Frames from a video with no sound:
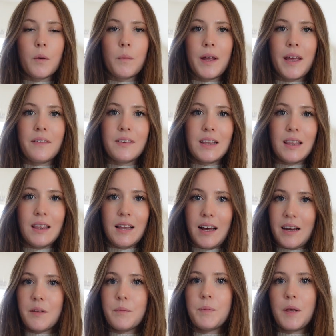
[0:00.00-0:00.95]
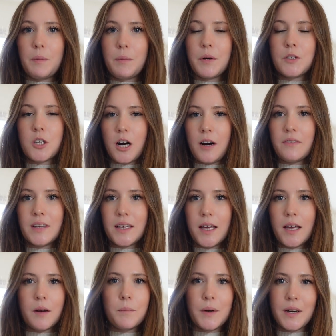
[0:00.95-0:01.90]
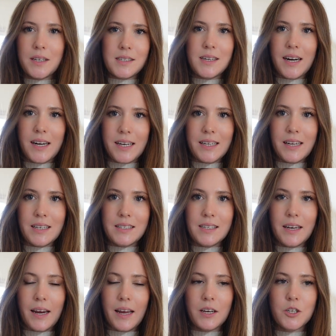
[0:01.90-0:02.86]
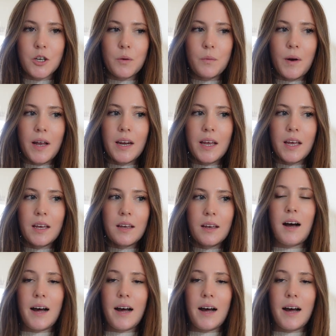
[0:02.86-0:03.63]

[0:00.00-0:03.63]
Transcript: we have a lot of people traveling in, but it's not a destination wedding.